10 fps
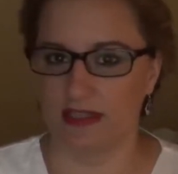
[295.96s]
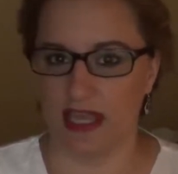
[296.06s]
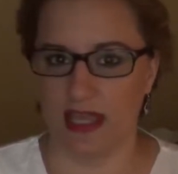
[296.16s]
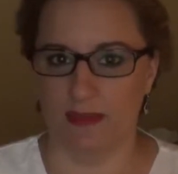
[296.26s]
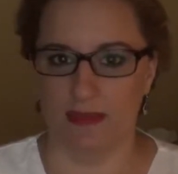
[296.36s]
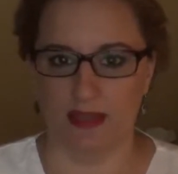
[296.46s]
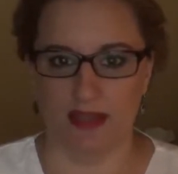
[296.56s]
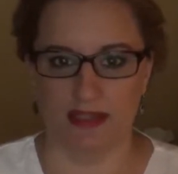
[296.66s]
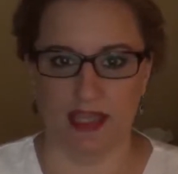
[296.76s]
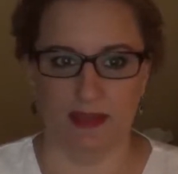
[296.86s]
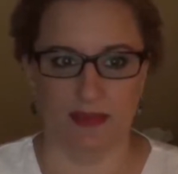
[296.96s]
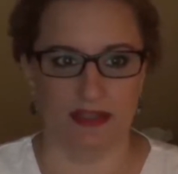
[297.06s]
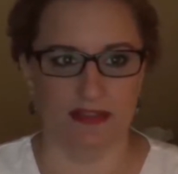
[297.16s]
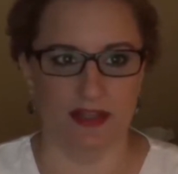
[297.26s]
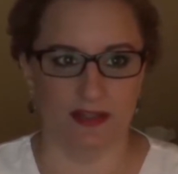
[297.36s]
tame, not tame,
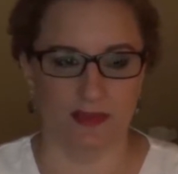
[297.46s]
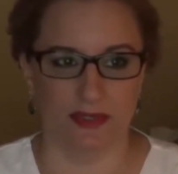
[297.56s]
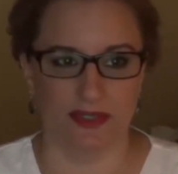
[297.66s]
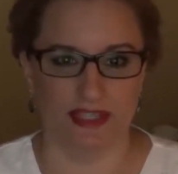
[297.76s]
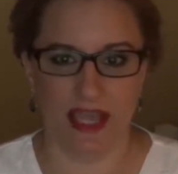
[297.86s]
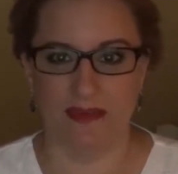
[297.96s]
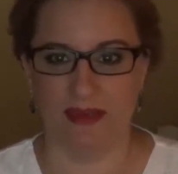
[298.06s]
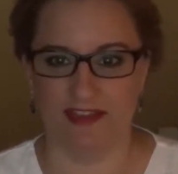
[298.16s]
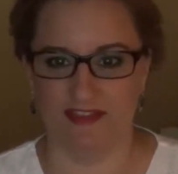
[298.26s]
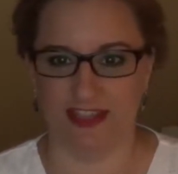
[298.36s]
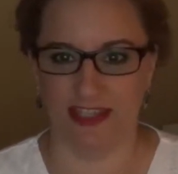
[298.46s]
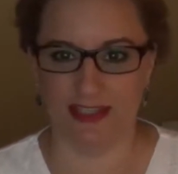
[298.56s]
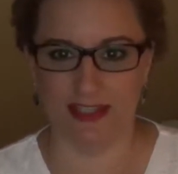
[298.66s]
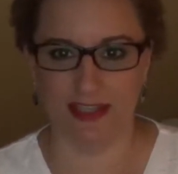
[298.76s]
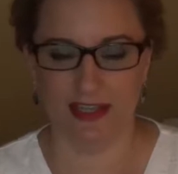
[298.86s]
that's not the word, tame my
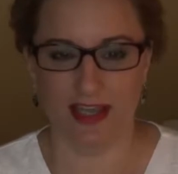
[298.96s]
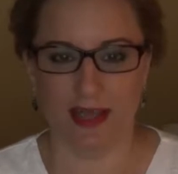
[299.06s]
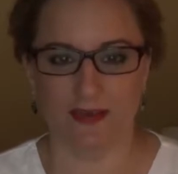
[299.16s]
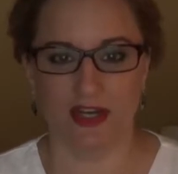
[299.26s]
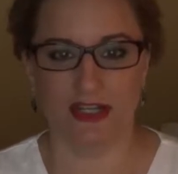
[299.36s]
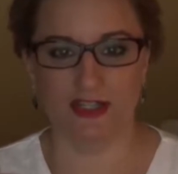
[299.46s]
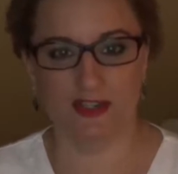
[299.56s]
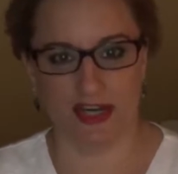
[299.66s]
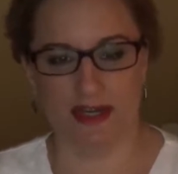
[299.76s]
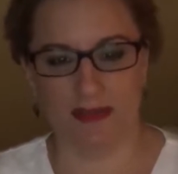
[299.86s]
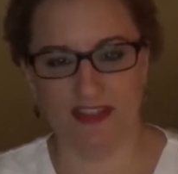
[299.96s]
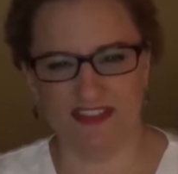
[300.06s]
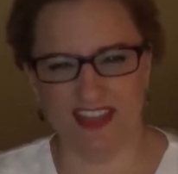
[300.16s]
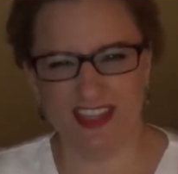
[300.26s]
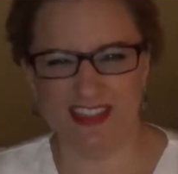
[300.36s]
feet. I'm trying to train my
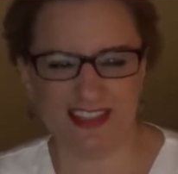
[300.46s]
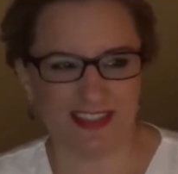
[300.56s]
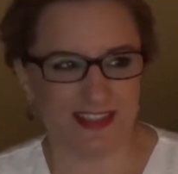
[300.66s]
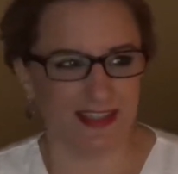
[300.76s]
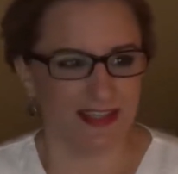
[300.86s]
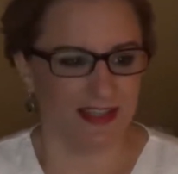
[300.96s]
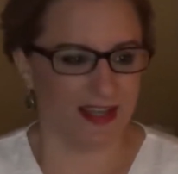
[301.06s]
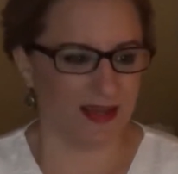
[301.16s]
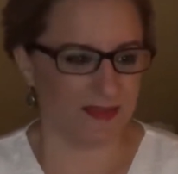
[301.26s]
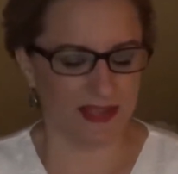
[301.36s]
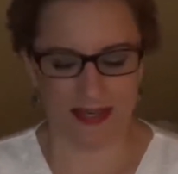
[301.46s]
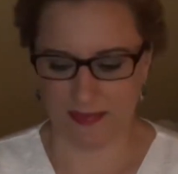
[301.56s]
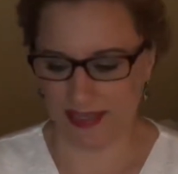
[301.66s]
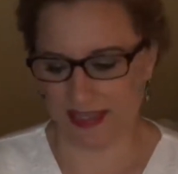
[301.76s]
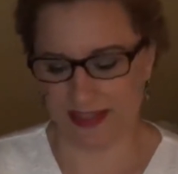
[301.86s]
feet
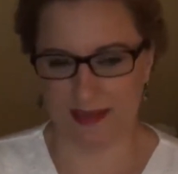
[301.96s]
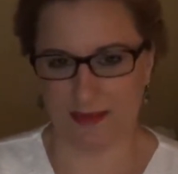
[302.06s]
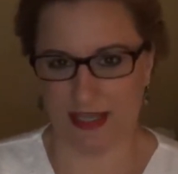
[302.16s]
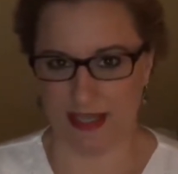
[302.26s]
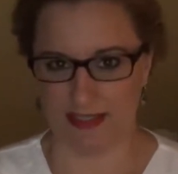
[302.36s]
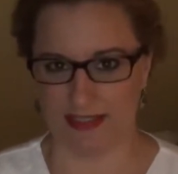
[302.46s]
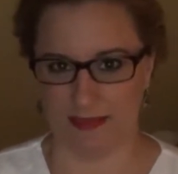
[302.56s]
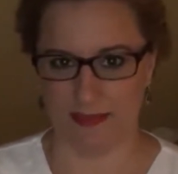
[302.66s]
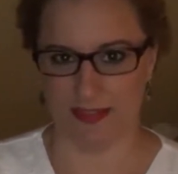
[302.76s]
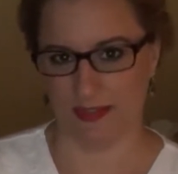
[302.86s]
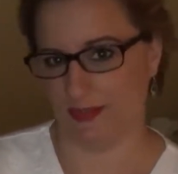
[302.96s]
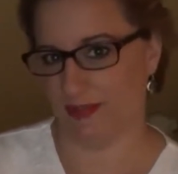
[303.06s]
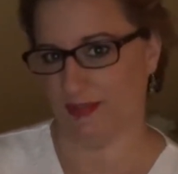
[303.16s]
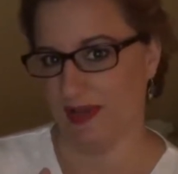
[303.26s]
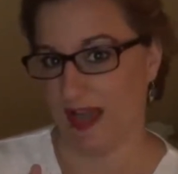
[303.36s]
anyway, get them accustomed
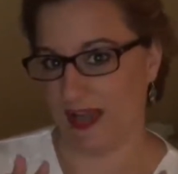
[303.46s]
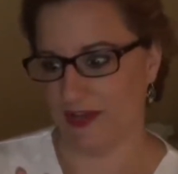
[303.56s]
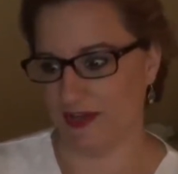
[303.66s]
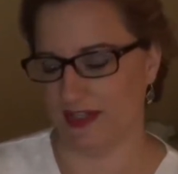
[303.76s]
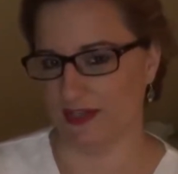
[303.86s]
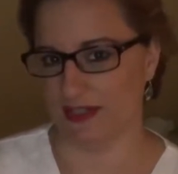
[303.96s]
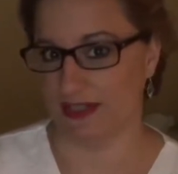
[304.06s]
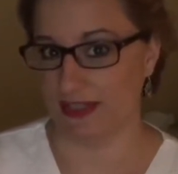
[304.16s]
to higher heels